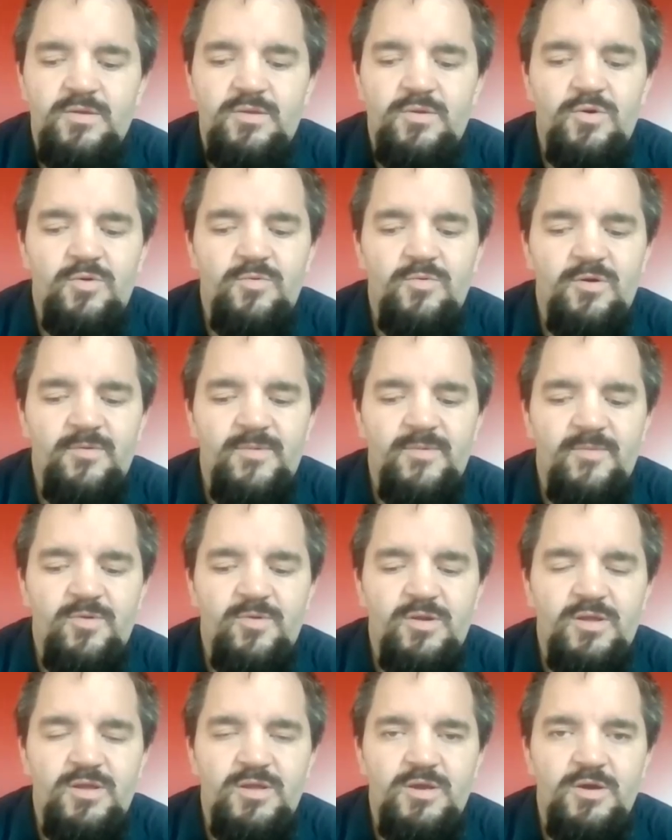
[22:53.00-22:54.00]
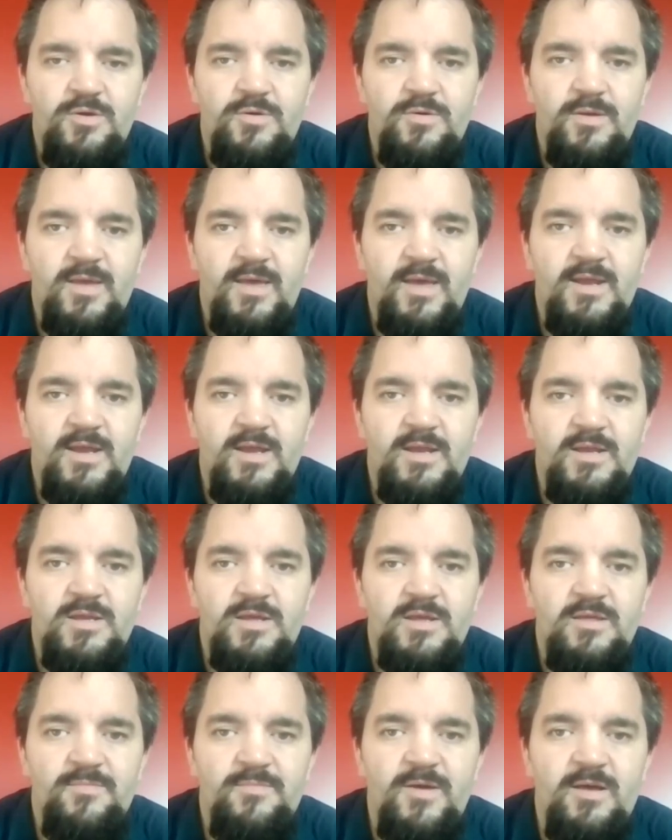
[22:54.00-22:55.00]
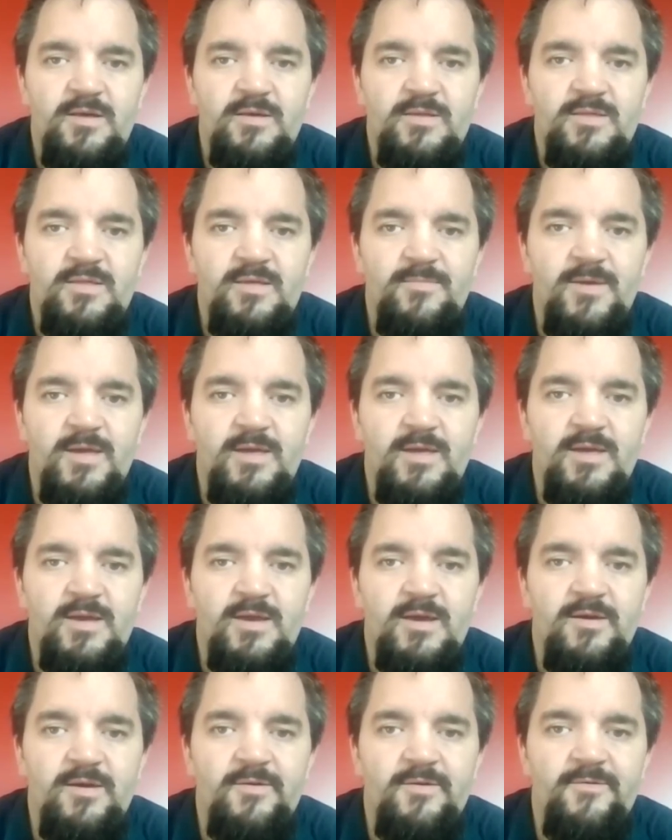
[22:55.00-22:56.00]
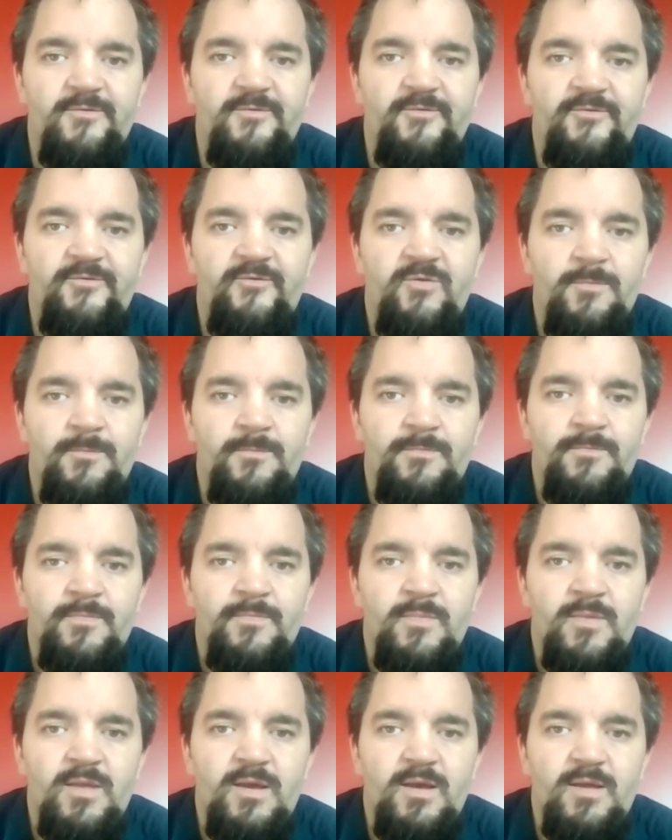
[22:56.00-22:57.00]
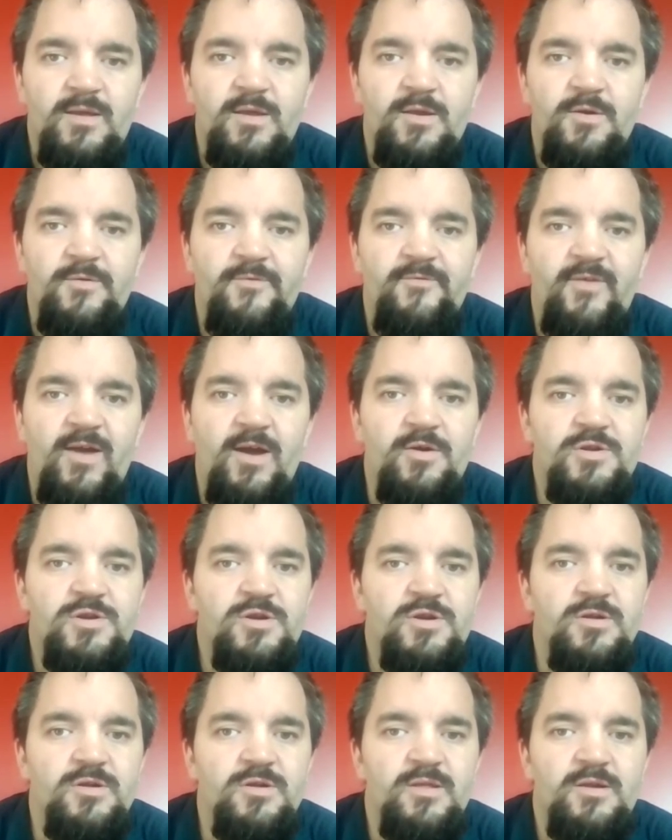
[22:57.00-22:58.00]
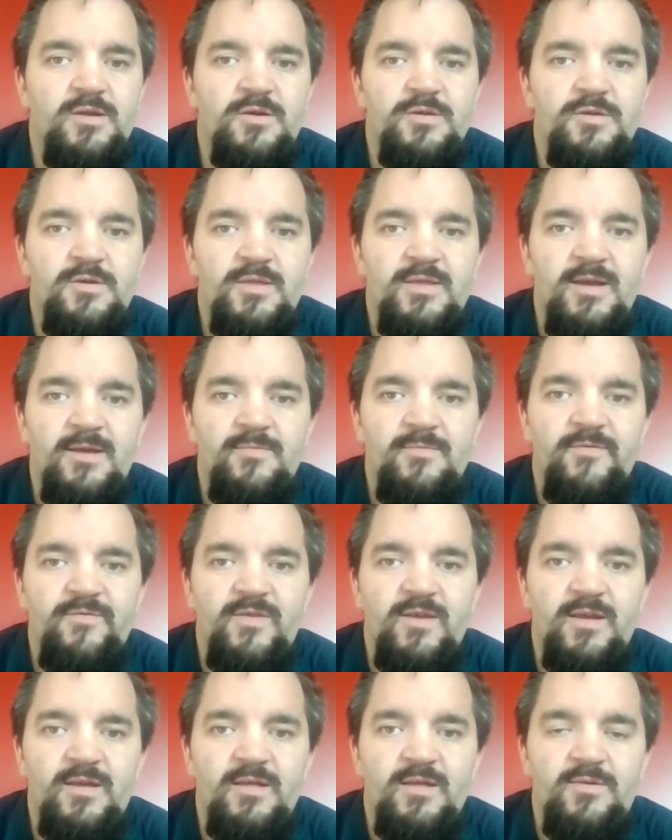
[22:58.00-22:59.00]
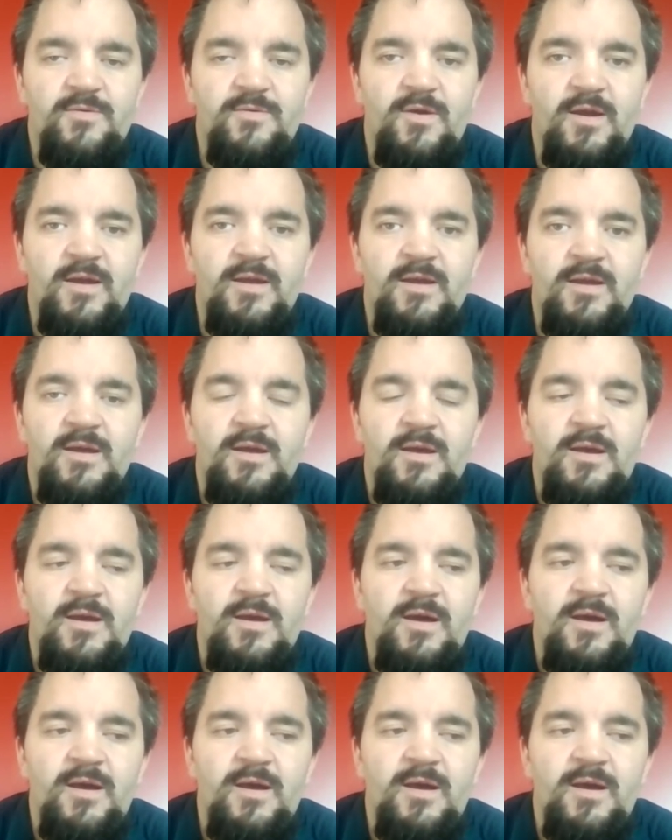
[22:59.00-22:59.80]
the school board members don't get into the policy making of, vouchers and all those types of things, right?